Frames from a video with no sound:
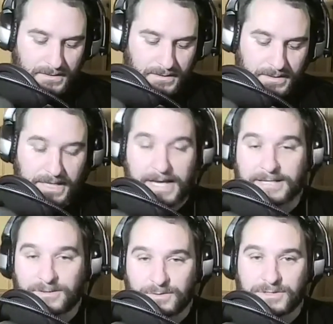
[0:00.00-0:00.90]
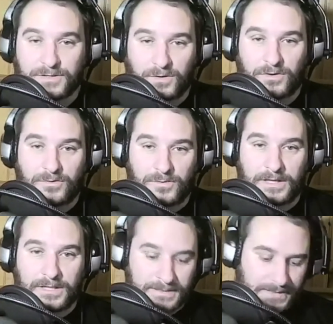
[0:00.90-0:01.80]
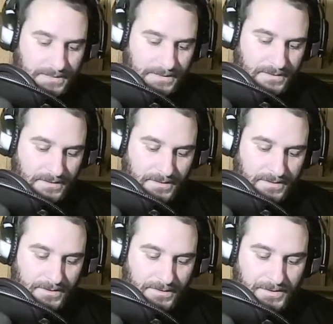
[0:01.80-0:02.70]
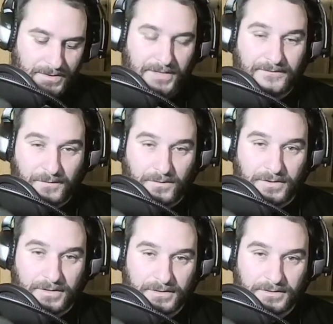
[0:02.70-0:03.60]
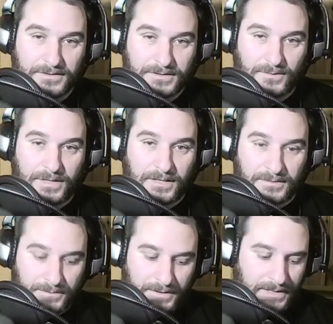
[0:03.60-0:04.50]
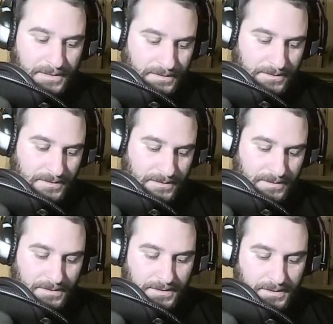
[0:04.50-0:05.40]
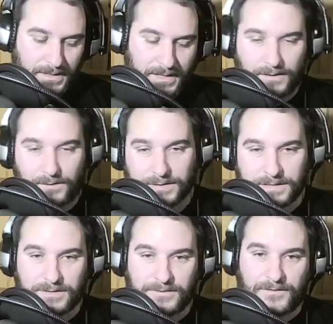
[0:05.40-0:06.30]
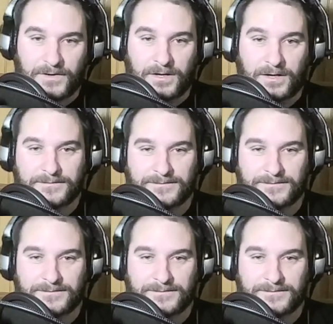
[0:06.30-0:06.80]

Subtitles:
The actual score was 34-23. That wasn't too far off.